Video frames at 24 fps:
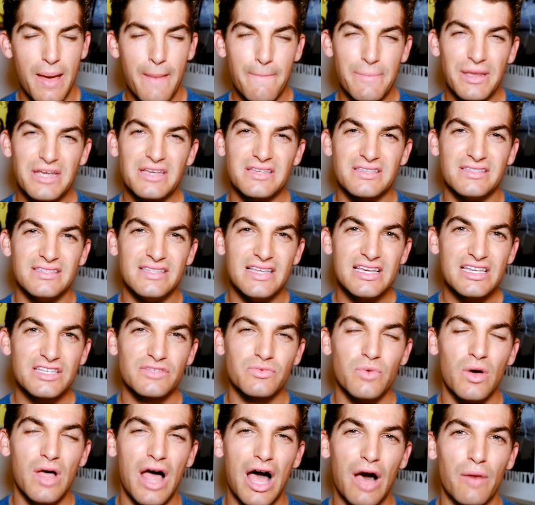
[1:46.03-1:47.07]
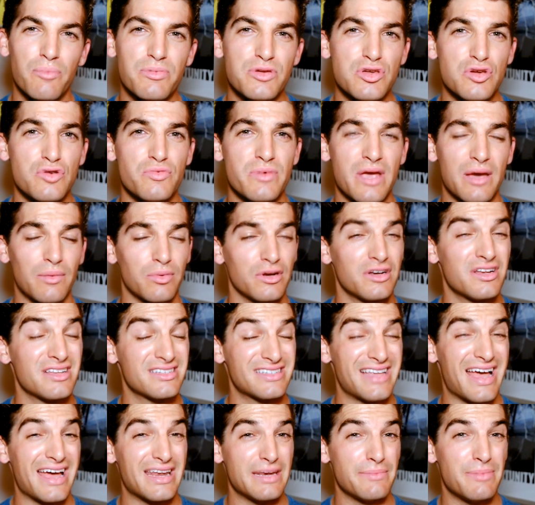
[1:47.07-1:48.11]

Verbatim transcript: because this will help you be able to decide